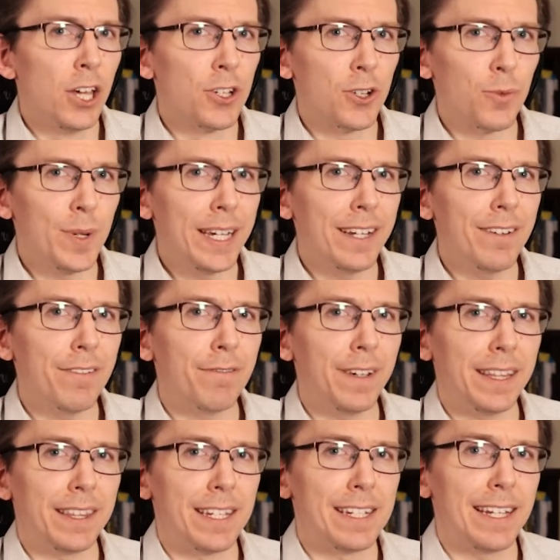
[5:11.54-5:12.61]
So we can
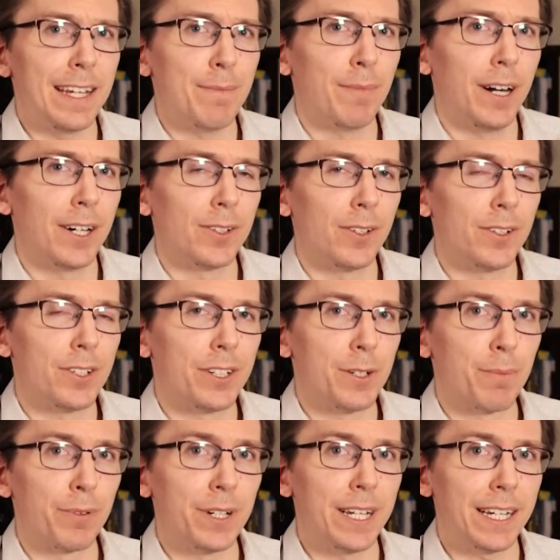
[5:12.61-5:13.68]
fit the same model
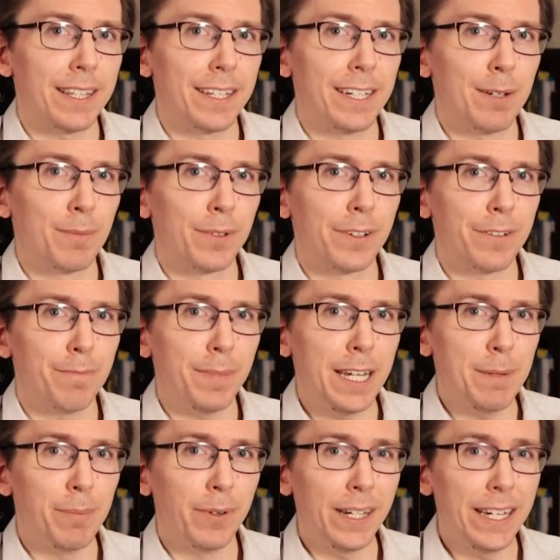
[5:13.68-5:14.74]
to predict the number of
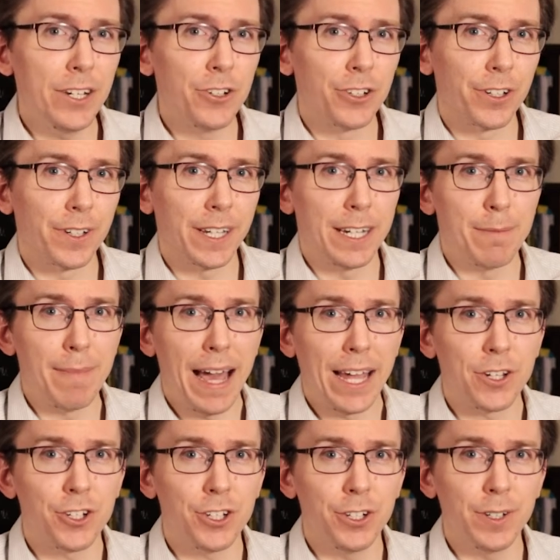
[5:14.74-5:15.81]
people injured in a
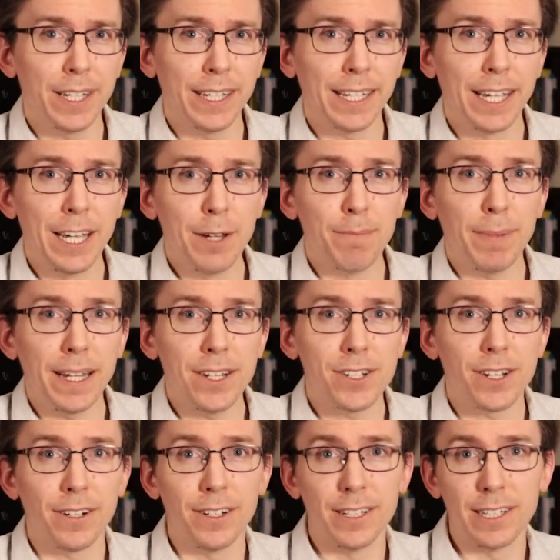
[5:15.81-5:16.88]
mass shooting
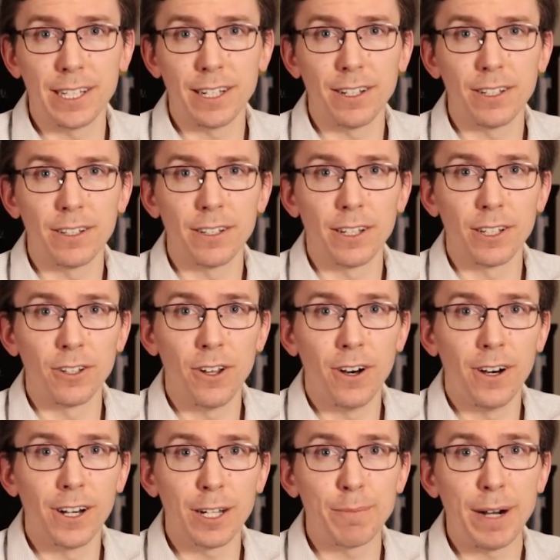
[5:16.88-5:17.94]
based on the
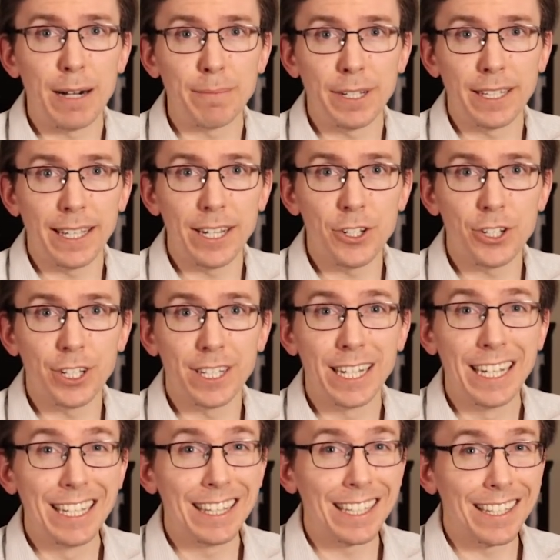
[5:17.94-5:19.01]
log
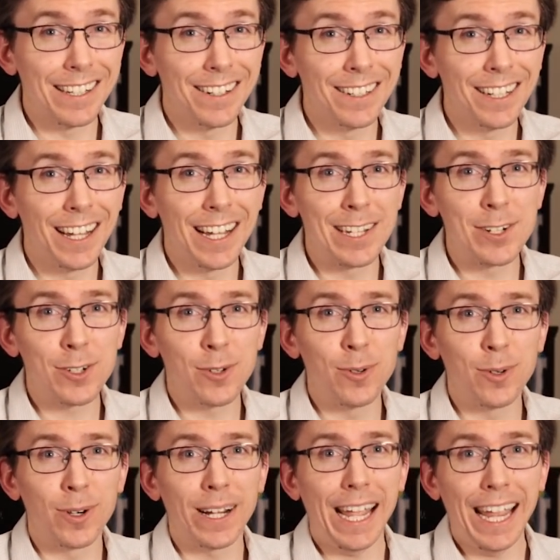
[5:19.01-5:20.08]
population, the gun loss
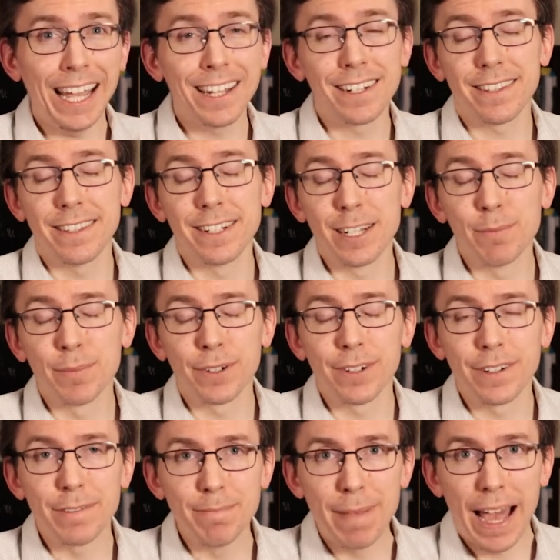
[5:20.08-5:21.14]
score, and the
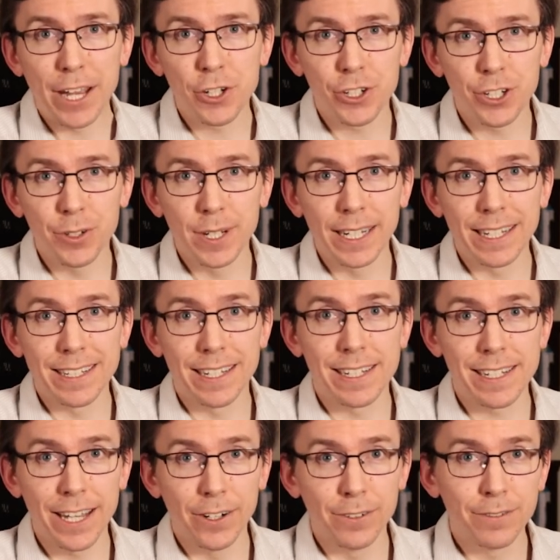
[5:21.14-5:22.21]
number of mass shootings
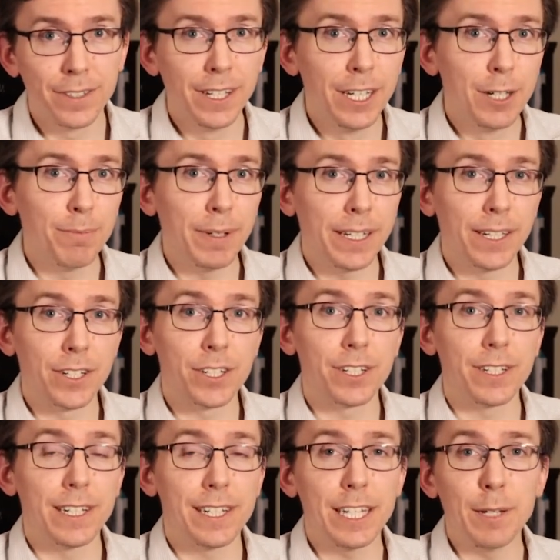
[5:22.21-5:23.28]
itself, because
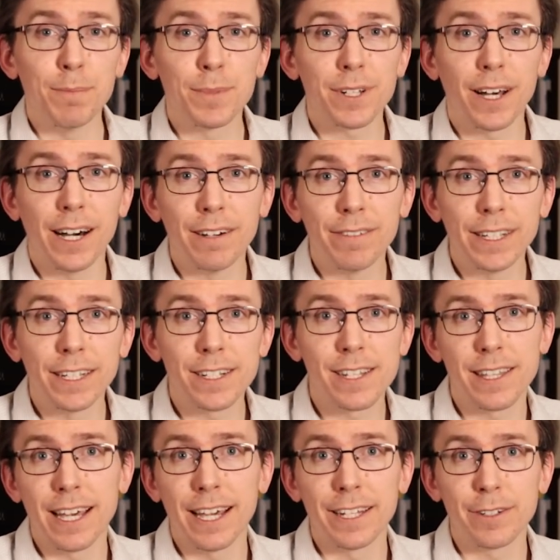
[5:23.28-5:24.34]
it seems obvious
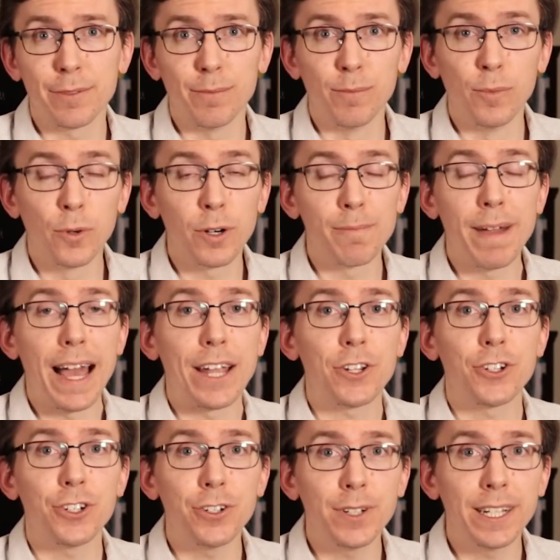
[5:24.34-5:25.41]
that more mass
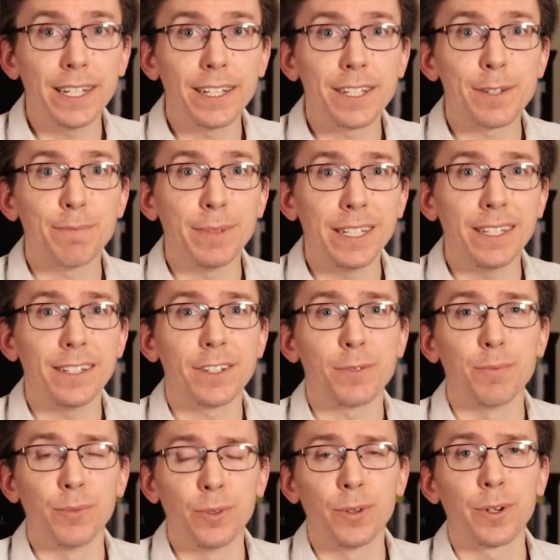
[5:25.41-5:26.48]
shootings
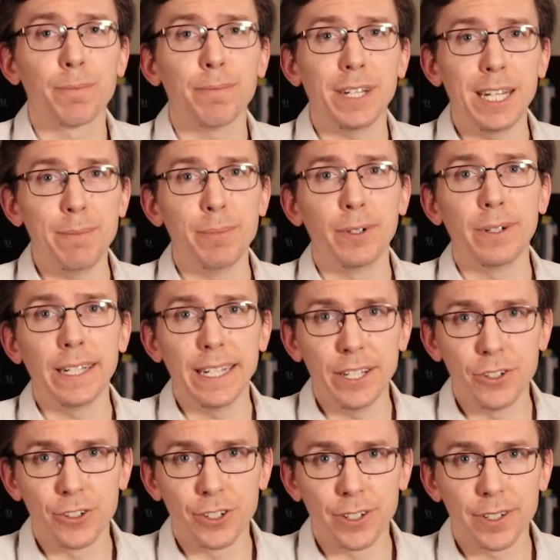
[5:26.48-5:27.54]
means more people
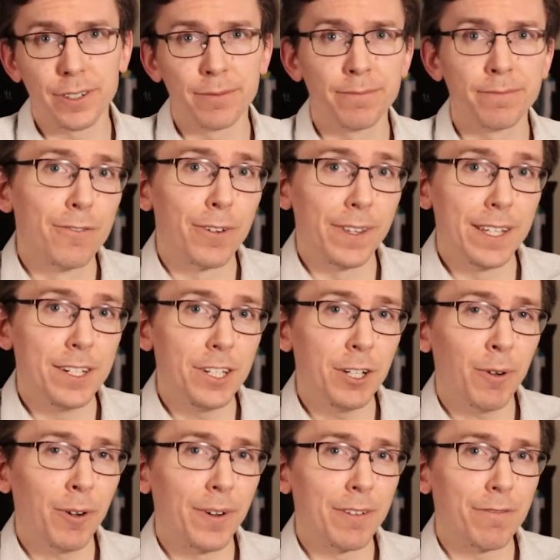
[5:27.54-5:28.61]
injured. For the
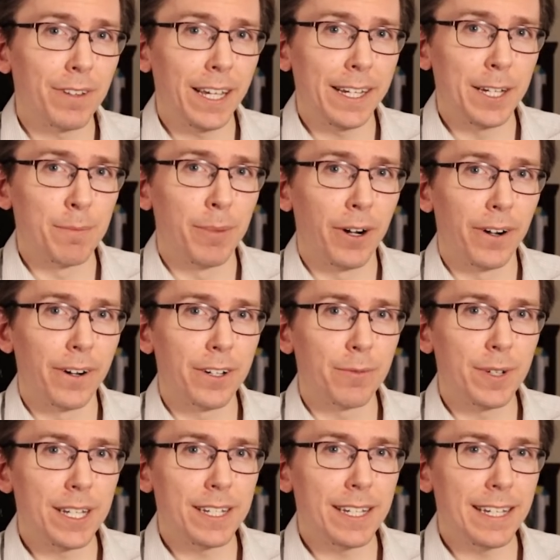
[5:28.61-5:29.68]
zero-inflated
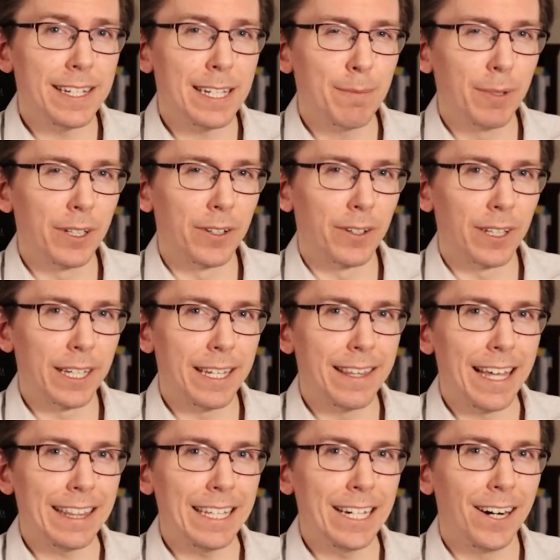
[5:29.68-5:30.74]
part, we see similarly
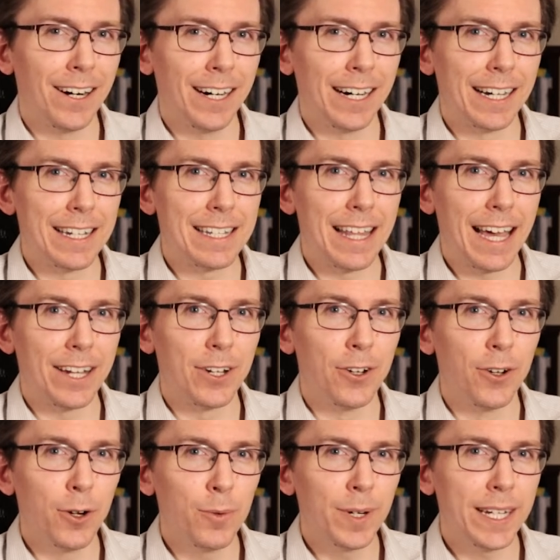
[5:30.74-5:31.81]
that the odds that
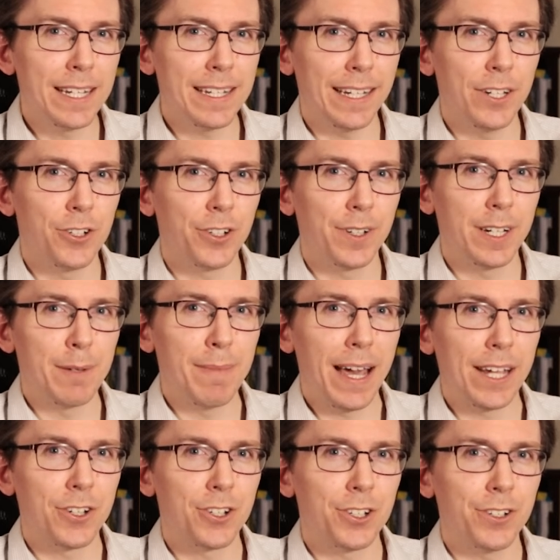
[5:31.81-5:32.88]
no one is injured in a
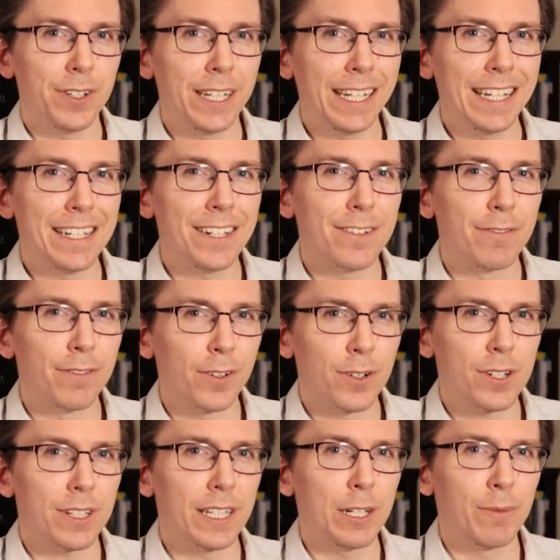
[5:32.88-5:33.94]
mass shooting is
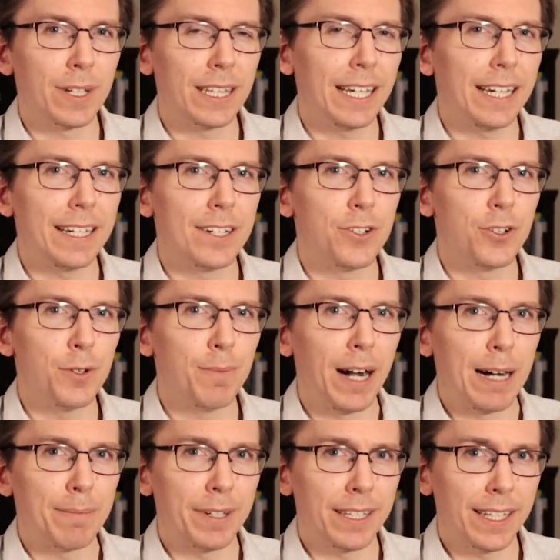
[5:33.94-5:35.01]
inversely related to
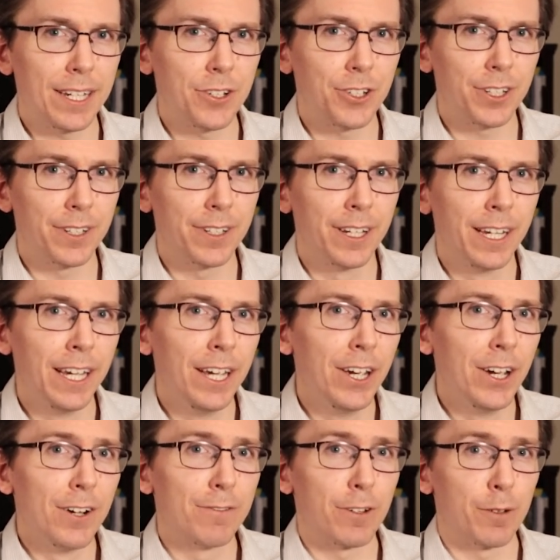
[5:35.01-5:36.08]
population.
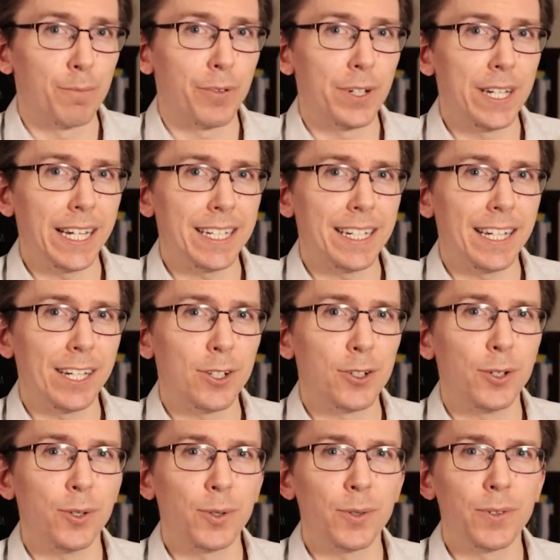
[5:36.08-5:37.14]
For predicting
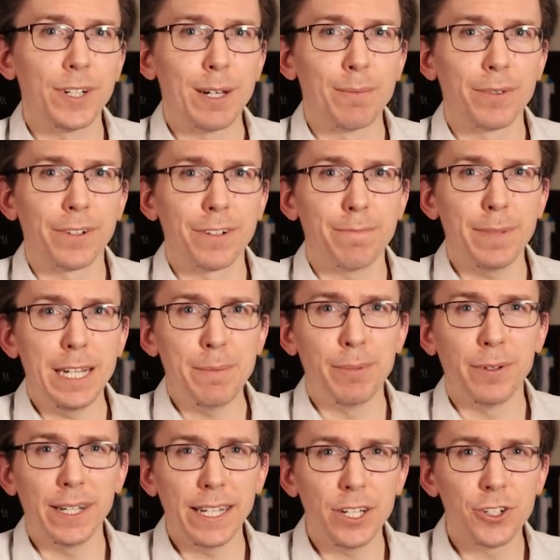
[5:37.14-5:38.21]
total number of
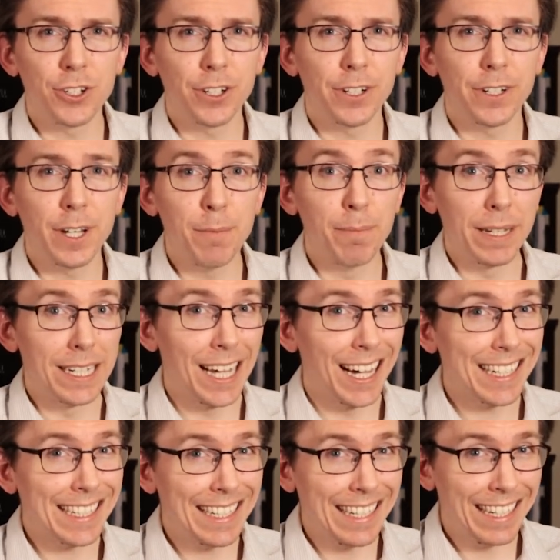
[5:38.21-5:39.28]
people injured but
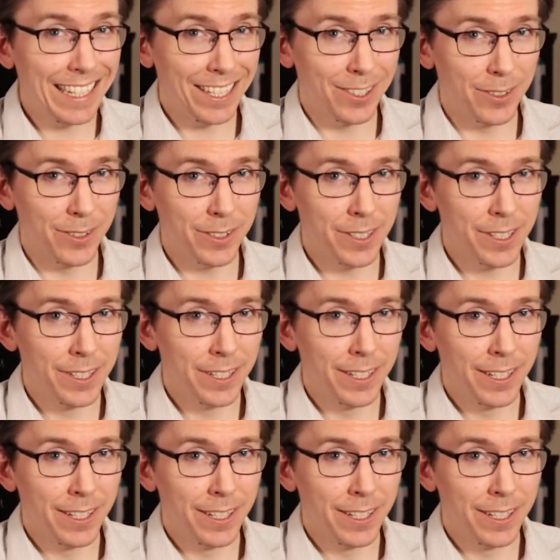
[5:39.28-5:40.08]
not killed,